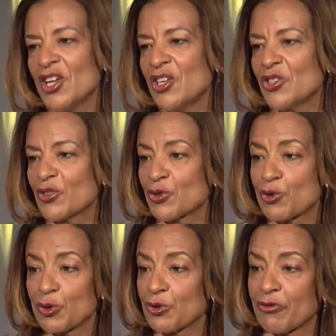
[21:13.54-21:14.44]
So
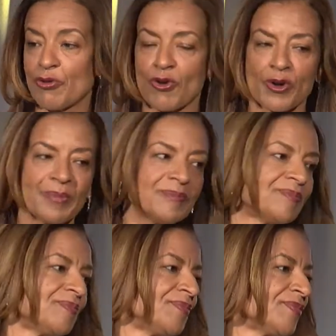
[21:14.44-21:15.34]
true to form,
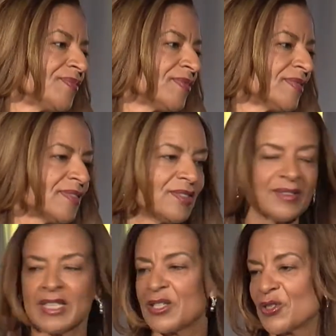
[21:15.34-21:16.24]

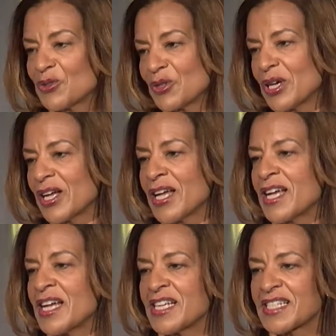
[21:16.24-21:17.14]
to the
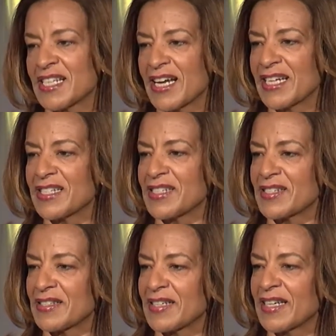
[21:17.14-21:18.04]

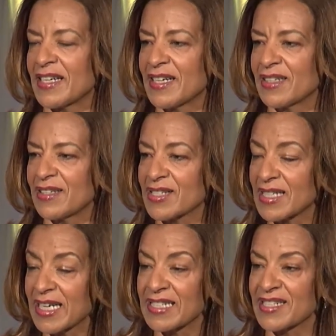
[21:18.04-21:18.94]
scientists
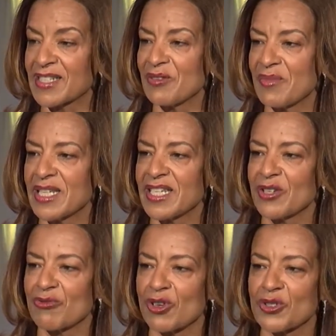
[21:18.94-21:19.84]
in Medi
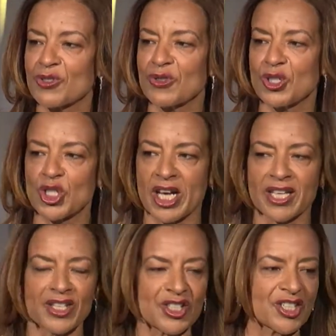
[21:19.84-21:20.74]
rose to the
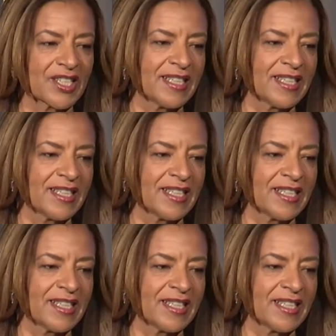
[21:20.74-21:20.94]
challenge.